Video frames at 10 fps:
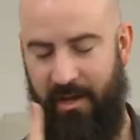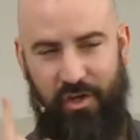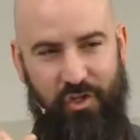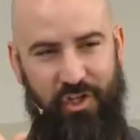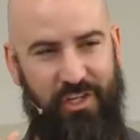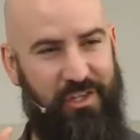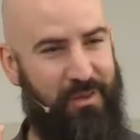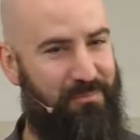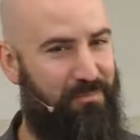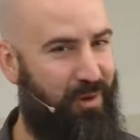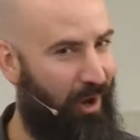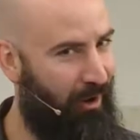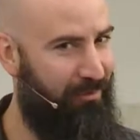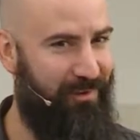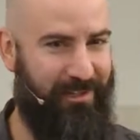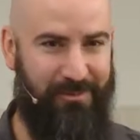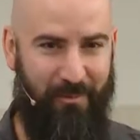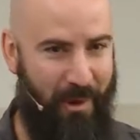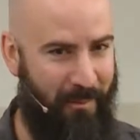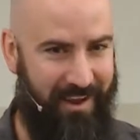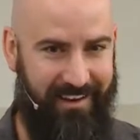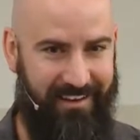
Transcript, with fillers: She's the perfect woman,